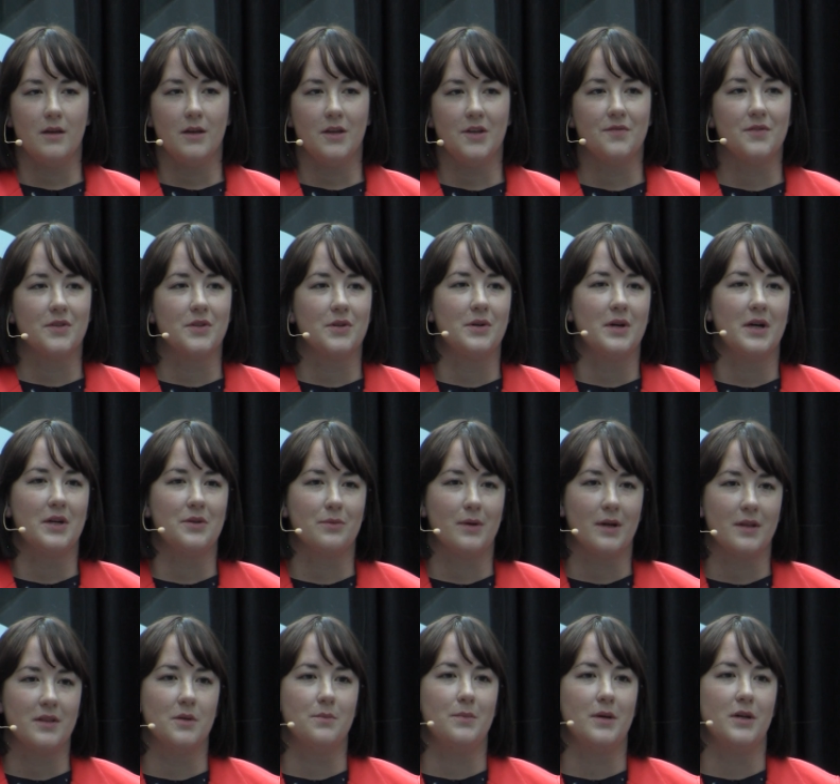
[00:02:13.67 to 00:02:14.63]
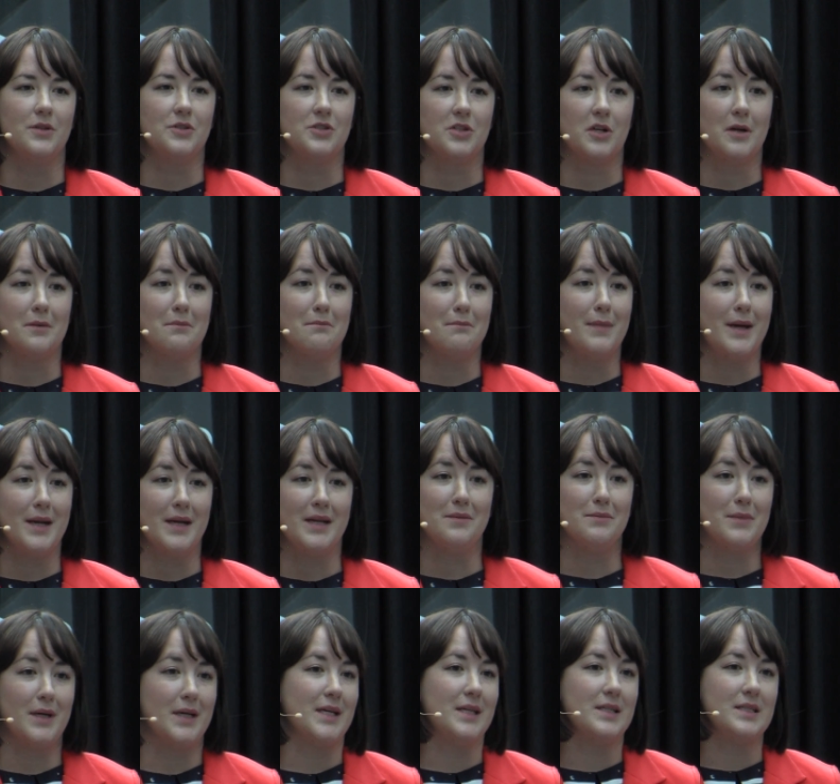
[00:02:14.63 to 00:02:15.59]
Even though I'd read the bell jar many,
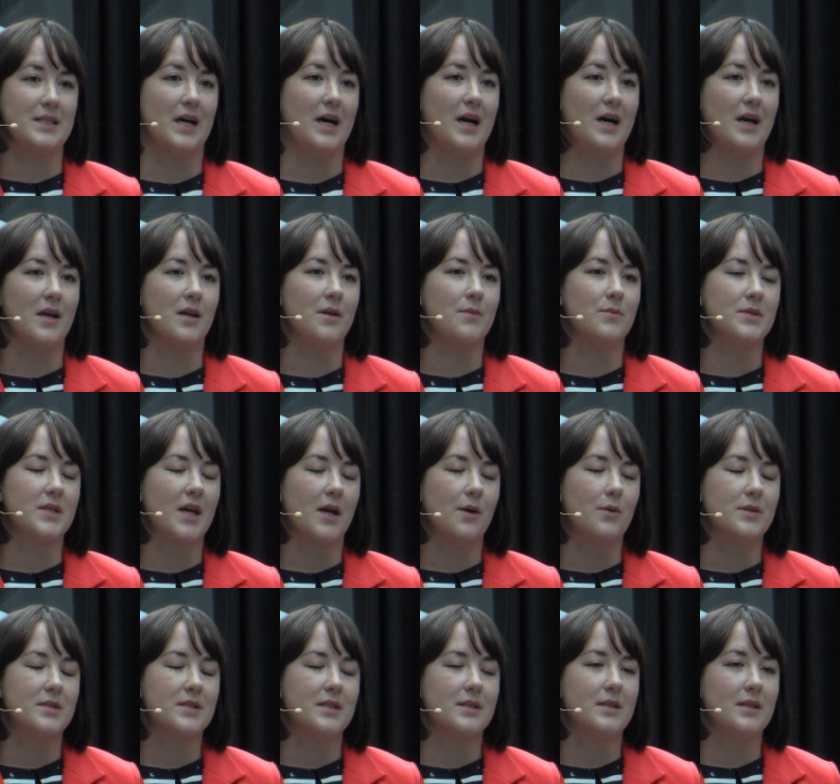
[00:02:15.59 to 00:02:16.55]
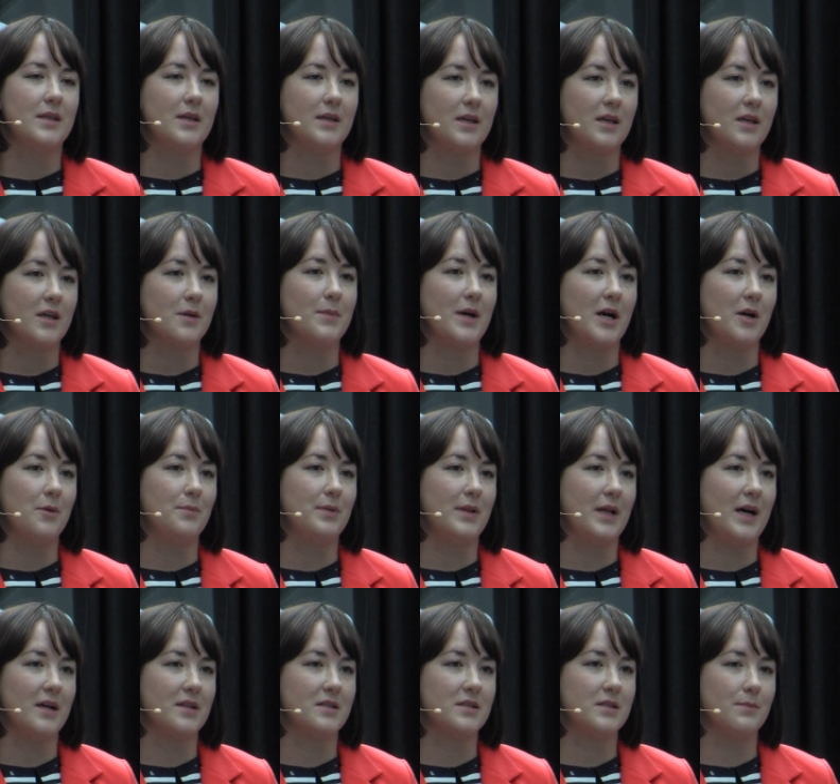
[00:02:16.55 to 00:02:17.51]
many times, I wasn't thinking about
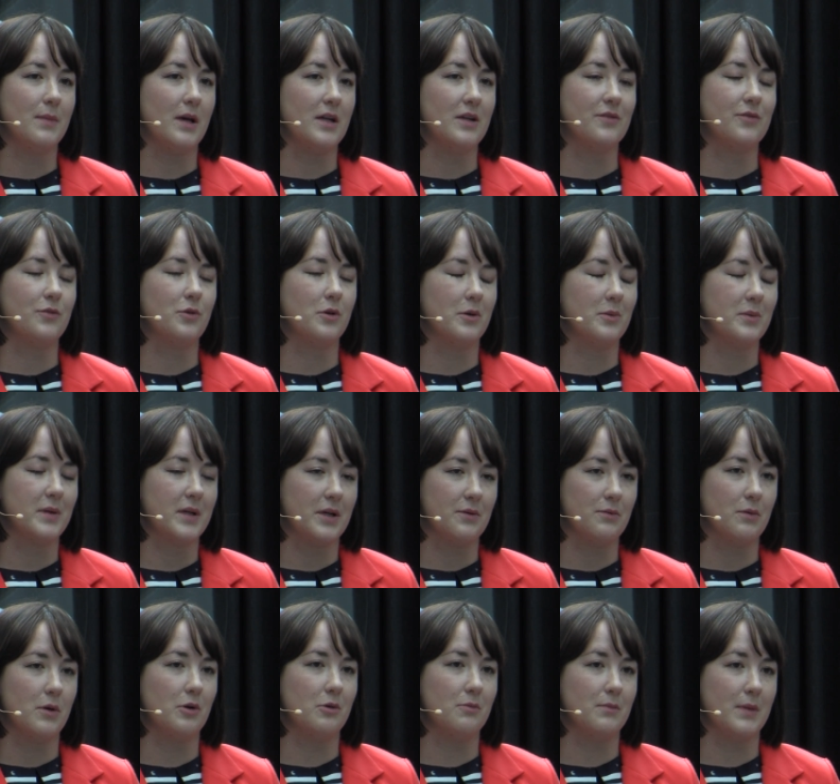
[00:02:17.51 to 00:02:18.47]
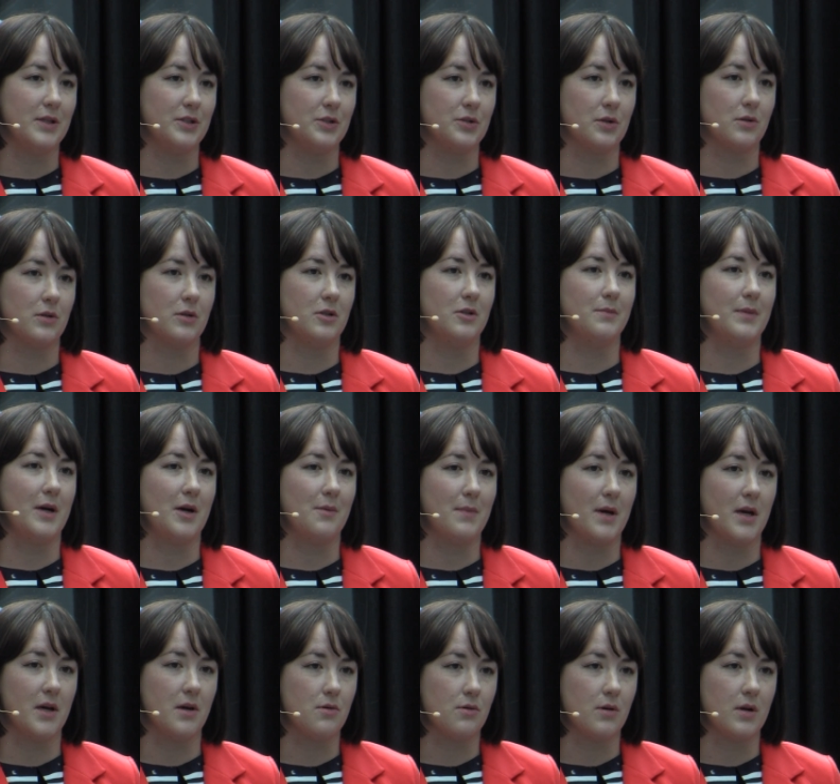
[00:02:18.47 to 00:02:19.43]
Plath's metaphor when I wrote in my journal about
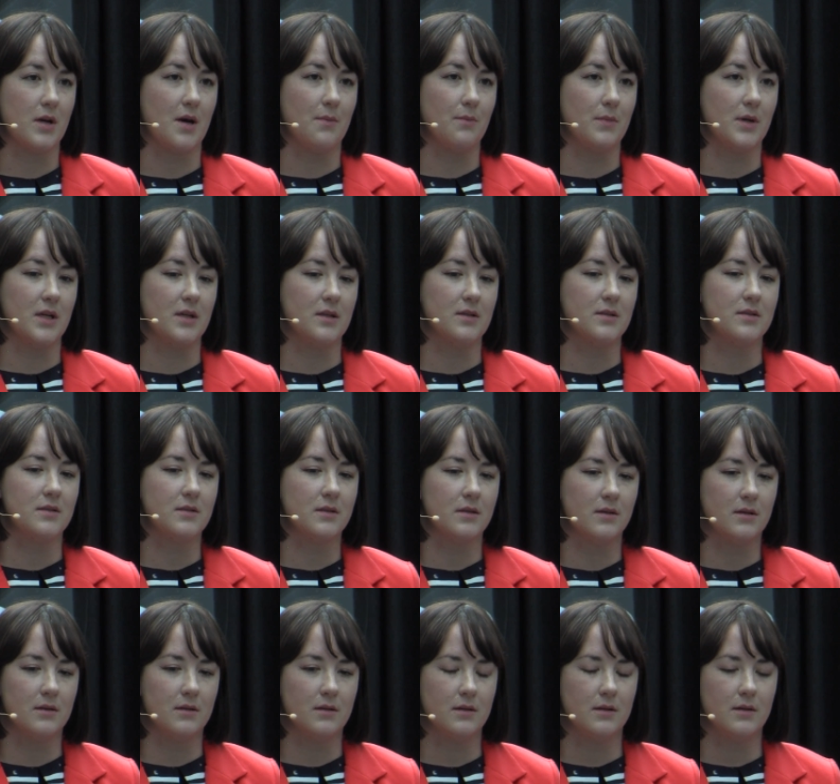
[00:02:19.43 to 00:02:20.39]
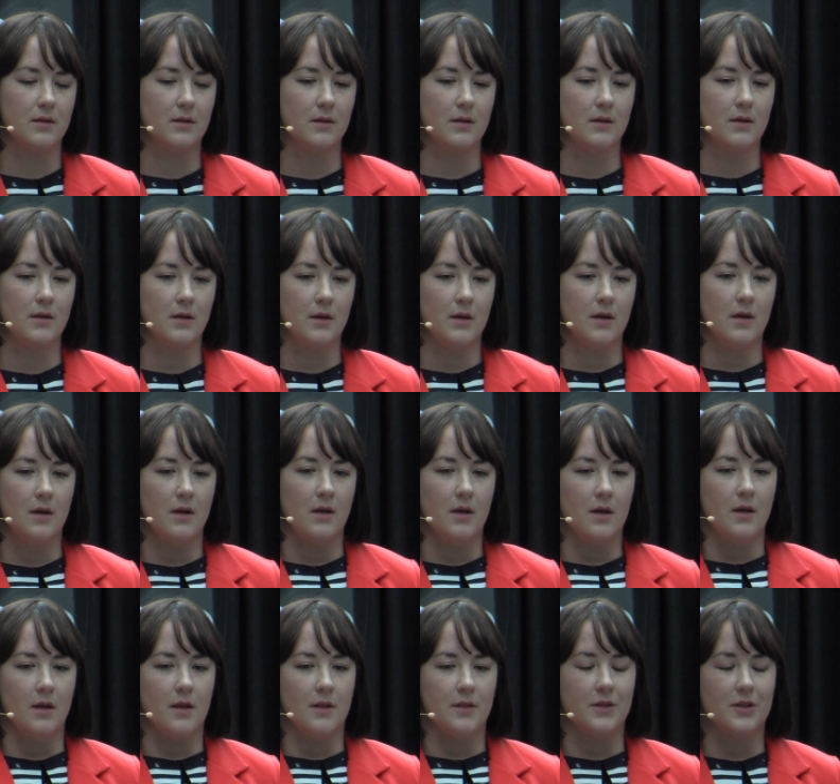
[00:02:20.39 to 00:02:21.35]
my own numbness.
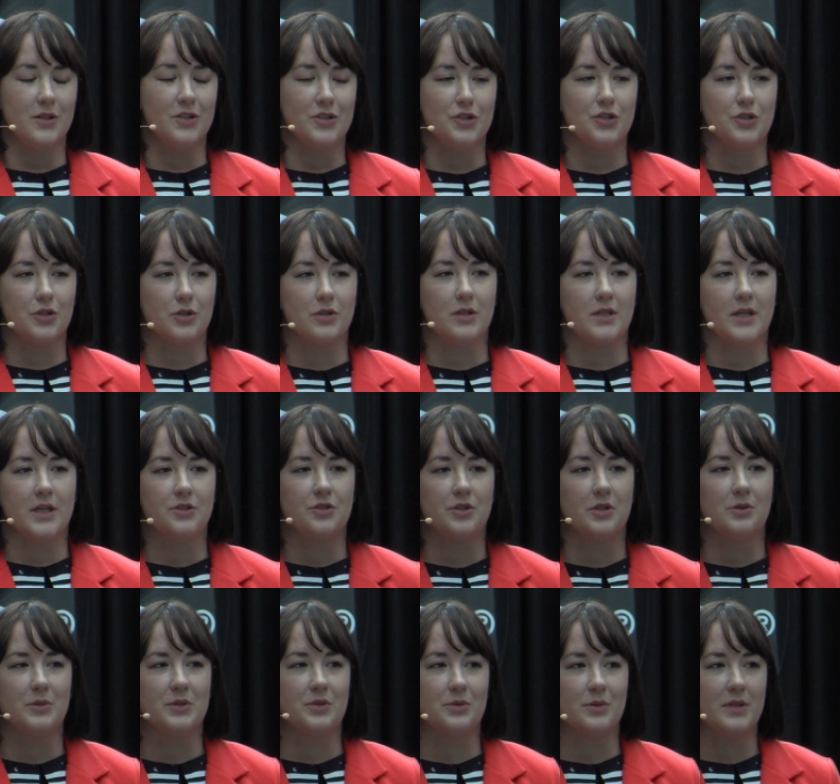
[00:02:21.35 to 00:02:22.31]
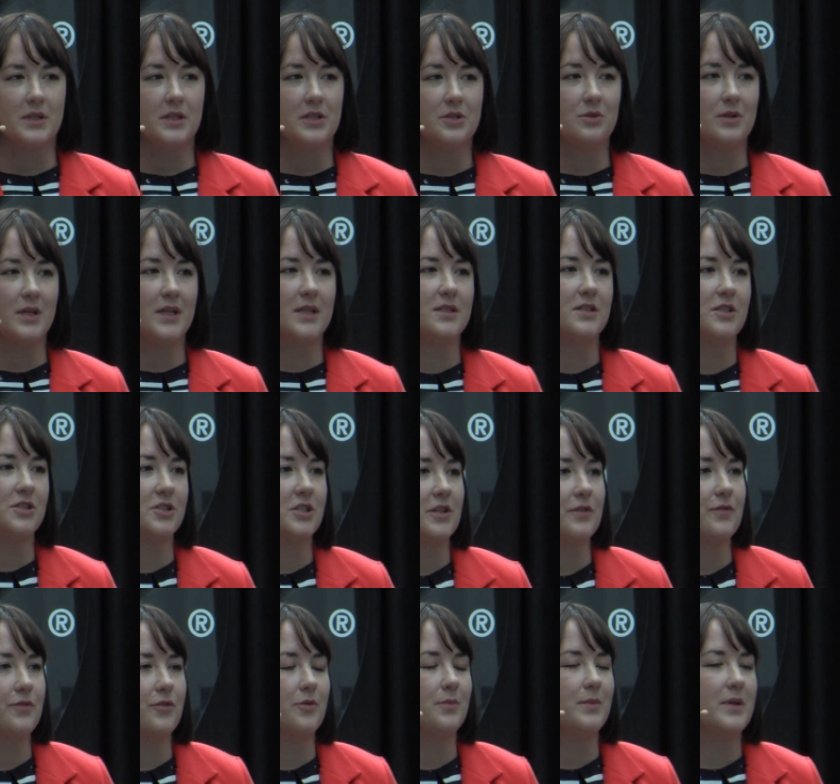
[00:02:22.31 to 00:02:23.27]
This journal entry was really a
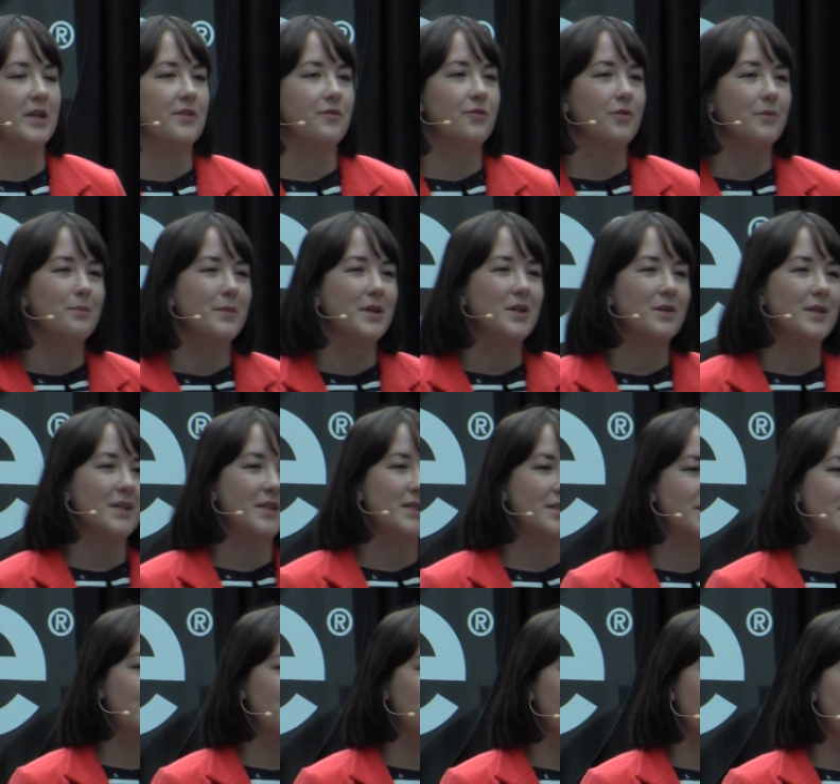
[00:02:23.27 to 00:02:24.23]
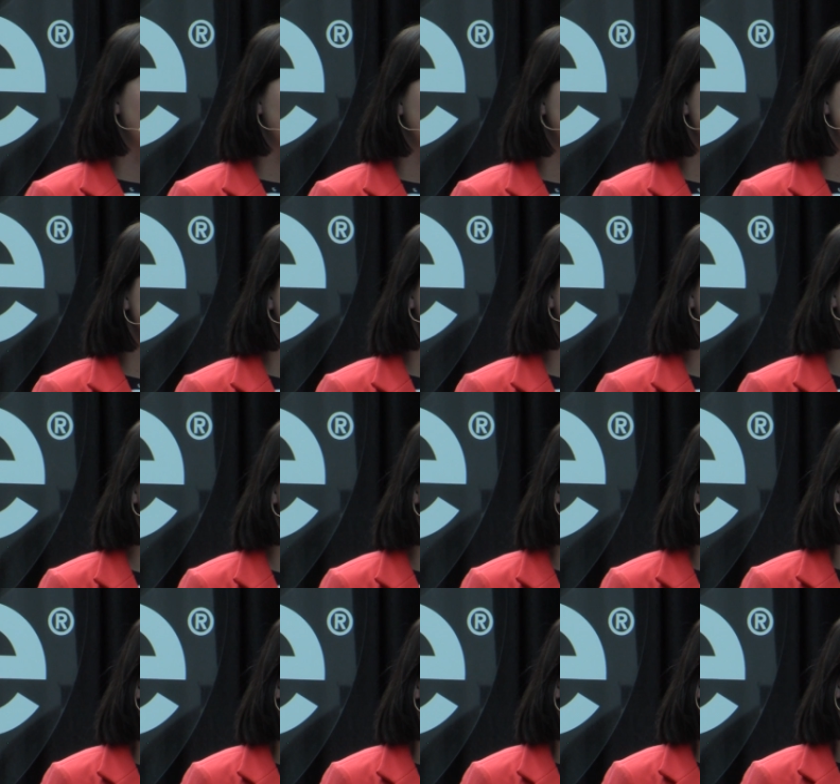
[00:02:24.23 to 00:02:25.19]
transition for me from merely sympathizing
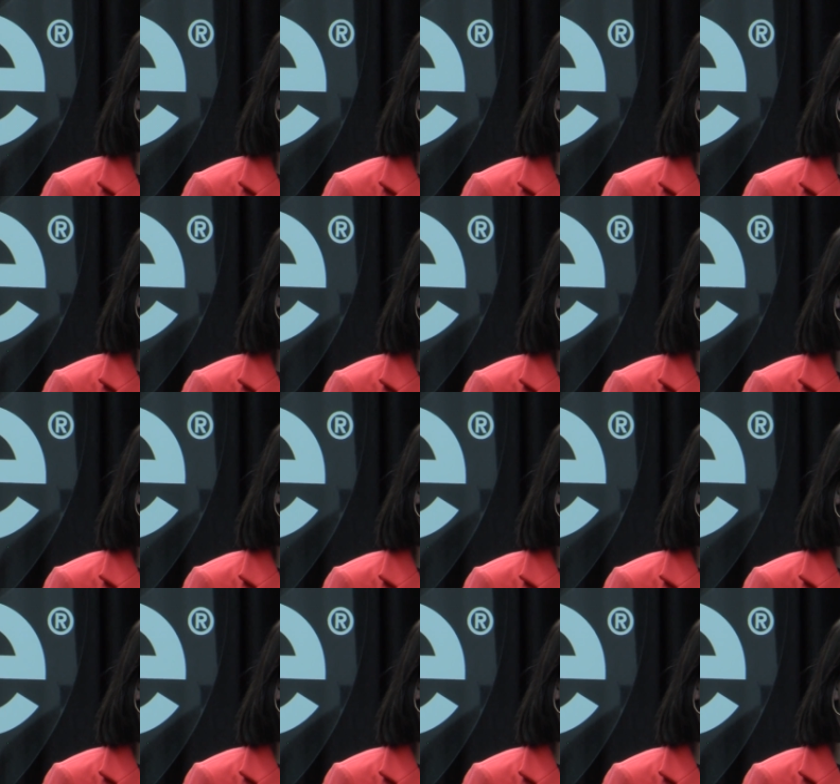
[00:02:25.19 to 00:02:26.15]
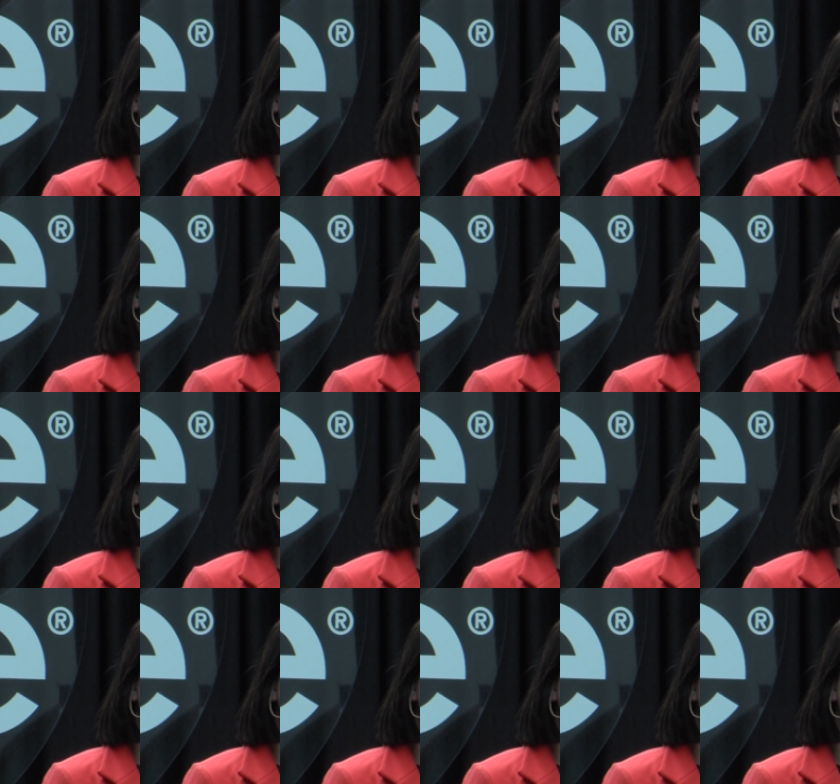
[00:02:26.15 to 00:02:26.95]
with Plath's words